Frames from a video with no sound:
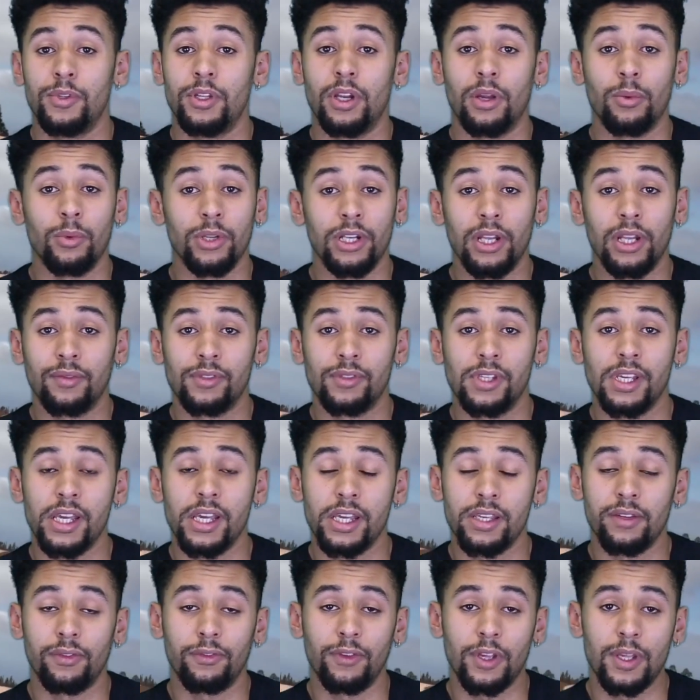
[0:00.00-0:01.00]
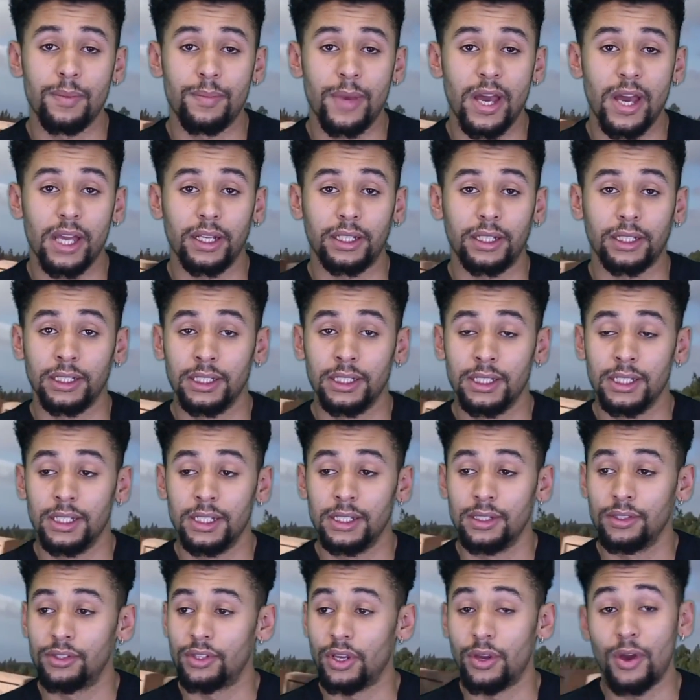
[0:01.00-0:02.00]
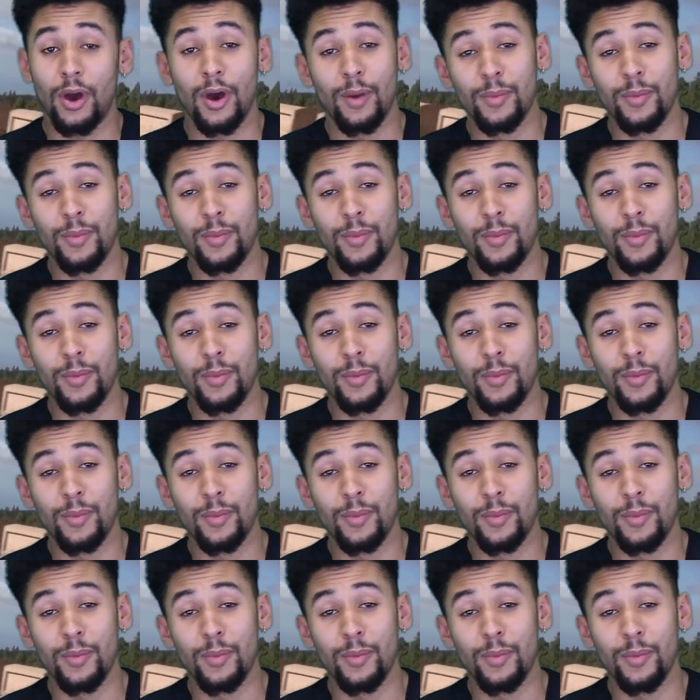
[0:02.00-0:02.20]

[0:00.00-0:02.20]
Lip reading: You know, we love to hear your feedback. So